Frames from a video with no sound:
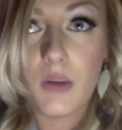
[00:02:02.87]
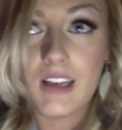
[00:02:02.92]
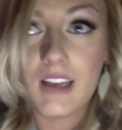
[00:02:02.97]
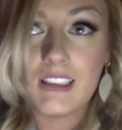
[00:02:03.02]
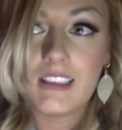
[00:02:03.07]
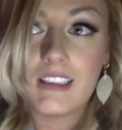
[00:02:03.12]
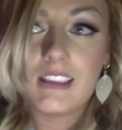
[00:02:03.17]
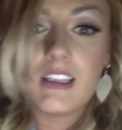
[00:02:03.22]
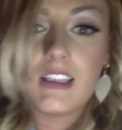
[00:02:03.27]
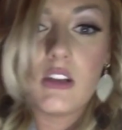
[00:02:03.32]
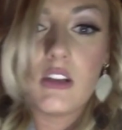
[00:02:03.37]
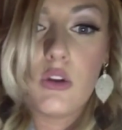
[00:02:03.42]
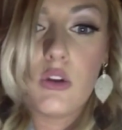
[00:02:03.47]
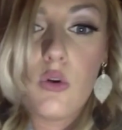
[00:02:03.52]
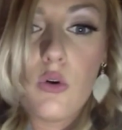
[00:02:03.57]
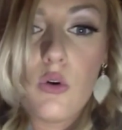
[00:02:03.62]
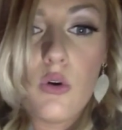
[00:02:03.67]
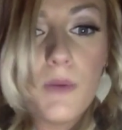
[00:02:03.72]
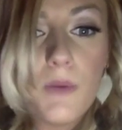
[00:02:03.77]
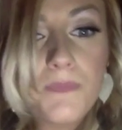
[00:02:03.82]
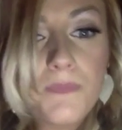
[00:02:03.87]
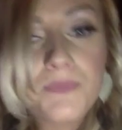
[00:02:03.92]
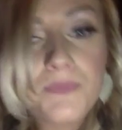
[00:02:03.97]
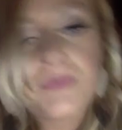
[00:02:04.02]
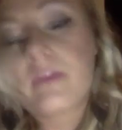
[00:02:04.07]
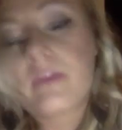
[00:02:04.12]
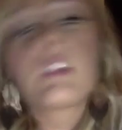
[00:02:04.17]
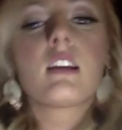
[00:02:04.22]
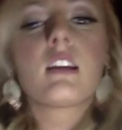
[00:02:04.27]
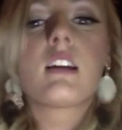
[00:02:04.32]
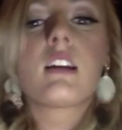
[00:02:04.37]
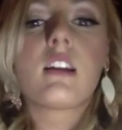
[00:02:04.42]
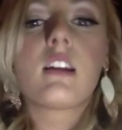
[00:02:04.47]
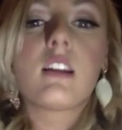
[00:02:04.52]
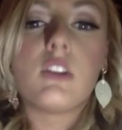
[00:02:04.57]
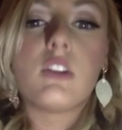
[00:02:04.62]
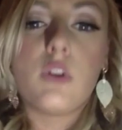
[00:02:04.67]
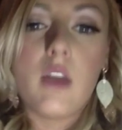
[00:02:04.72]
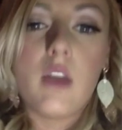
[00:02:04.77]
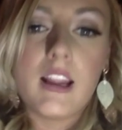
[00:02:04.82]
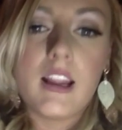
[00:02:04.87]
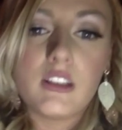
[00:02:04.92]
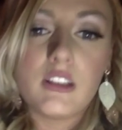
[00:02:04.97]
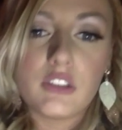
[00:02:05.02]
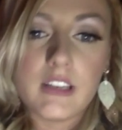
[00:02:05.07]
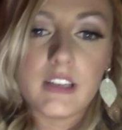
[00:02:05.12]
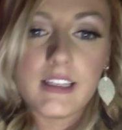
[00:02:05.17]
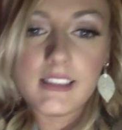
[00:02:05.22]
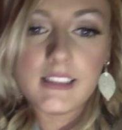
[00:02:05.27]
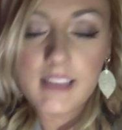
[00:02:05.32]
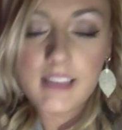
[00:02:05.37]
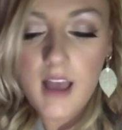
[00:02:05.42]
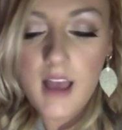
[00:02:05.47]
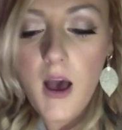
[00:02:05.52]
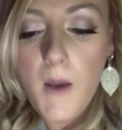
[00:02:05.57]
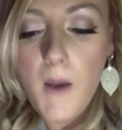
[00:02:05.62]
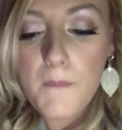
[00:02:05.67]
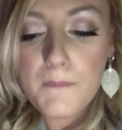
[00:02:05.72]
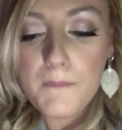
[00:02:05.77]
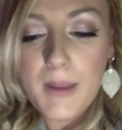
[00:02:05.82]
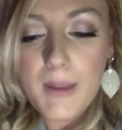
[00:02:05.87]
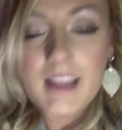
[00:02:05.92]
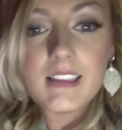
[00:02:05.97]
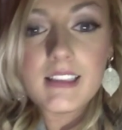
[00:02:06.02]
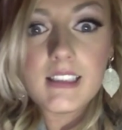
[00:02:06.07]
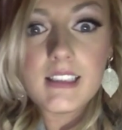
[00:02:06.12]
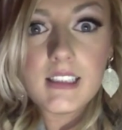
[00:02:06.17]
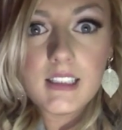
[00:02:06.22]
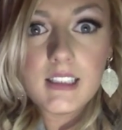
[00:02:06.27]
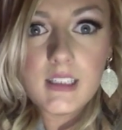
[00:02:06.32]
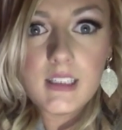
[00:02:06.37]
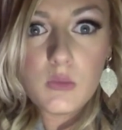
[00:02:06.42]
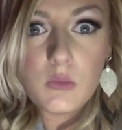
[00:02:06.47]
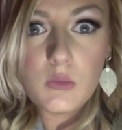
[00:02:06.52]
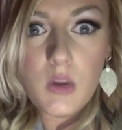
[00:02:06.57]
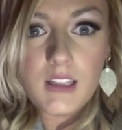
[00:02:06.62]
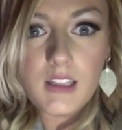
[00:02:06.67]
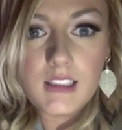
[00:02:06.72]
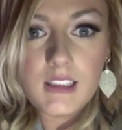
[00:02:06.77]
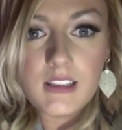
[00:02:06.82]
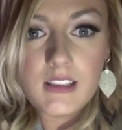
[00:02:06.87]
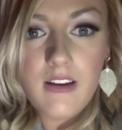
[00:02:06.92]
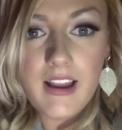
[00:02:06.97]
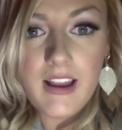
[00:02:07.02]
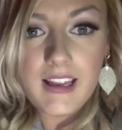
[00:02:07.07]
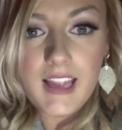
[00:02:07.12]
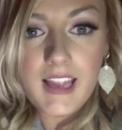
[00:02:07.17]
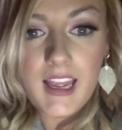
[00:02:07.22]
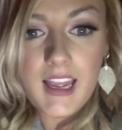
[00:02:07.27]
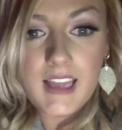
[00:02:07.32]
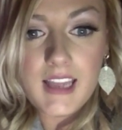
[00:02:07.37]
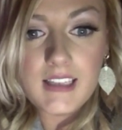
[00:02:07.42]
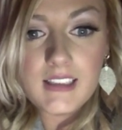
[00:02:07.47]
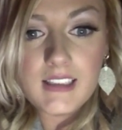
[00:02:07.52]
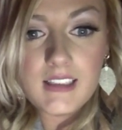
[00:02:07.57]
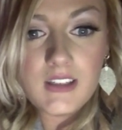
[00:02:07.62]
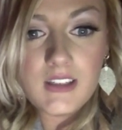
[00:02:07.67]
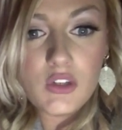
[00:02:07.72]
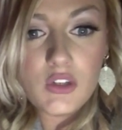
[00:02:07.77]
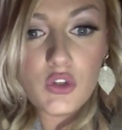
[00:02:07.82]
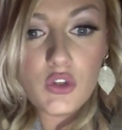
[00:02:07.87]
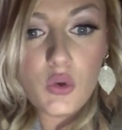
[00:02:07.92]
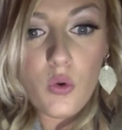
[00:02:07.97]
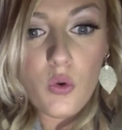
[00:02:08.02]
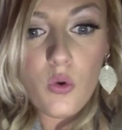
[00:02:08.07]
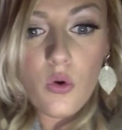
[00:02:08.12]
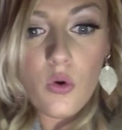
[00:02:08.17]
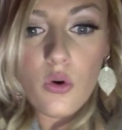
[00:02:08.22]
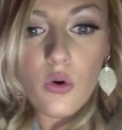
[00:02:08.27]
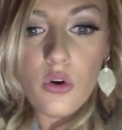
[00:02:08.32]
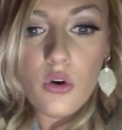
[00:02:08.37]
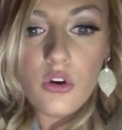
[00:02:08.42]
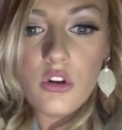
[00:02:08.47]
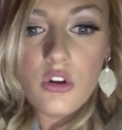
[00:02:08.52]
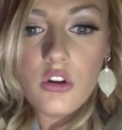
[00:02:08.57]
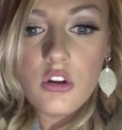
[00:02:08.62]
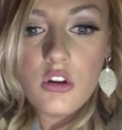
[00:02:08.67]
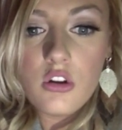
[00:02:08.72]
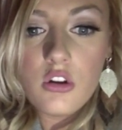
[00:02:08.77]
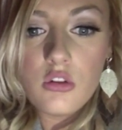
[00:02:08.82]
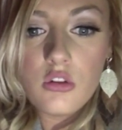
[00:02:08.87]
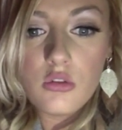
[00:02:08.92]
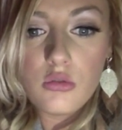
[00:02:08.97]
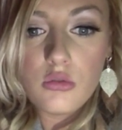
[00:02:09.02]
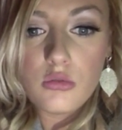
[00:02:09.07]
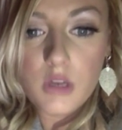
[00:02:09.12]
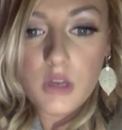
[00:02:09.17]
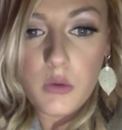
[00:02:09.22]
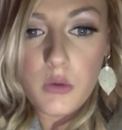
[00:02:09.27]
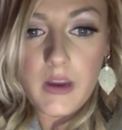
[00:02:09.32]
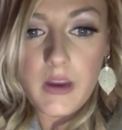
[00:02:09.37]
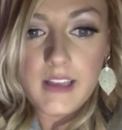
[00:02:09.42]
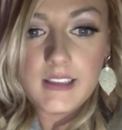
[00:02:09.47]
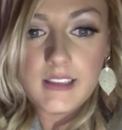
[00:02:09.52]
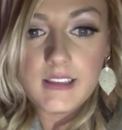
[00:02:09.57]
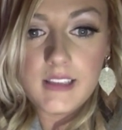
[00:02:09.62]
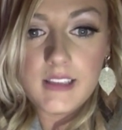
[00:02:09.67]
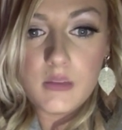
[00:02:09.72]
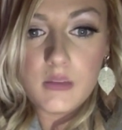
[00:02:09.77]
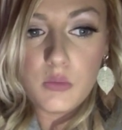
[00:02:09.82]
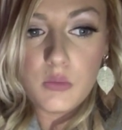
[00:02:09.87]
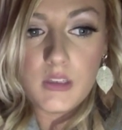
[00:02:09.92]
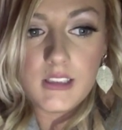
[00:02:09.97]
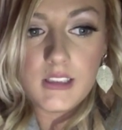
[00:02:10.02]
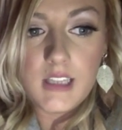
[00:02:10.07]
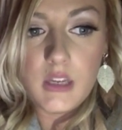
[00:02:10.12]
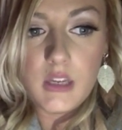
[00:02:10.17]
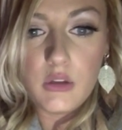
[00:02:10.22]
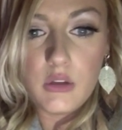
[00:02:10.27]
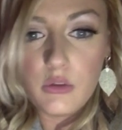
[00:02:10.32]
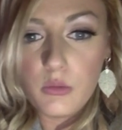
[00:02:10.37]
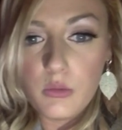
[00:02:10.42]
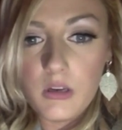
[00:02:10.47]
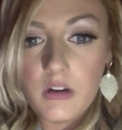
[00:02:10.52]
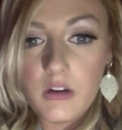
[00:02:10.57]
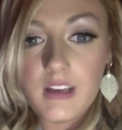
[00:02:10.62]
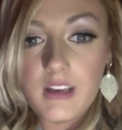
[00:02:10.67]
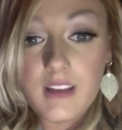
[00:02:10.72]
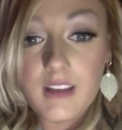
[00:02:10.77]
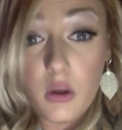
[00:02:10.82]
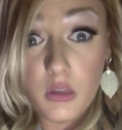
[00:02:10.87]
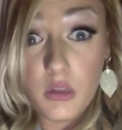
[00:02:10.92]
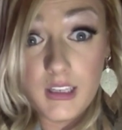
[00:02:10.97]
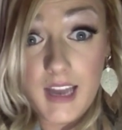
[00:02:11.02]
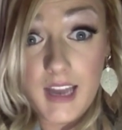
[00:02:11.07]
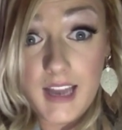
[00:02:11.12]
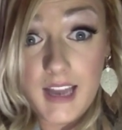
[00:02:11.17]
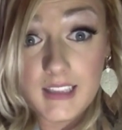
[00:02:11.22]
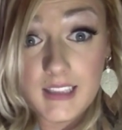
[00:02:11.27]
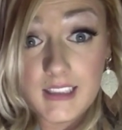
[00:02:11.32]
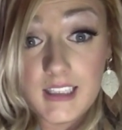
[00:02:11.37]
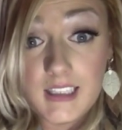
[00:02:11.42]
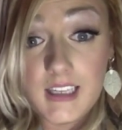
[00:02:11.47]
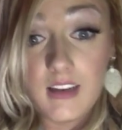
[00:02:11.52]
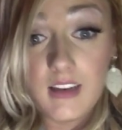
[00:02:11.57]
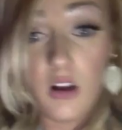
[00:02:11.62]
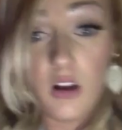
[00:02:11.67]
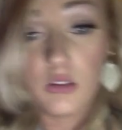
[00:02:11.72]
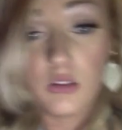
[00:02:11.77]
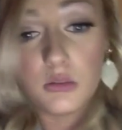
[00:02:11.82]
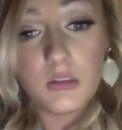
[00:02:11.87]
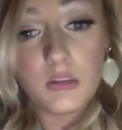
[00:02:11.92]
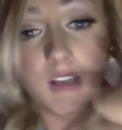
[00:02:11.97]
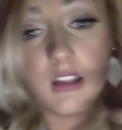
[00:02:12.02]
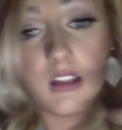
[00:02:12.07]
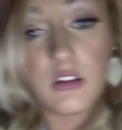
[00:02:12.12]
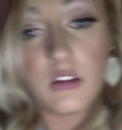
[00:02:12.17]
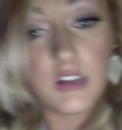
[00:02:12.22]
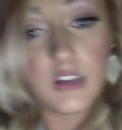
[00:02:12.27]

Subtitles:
wait to see your entries. Basically, once I get your requests and we see who the winner is, I'll announce it. I'll do another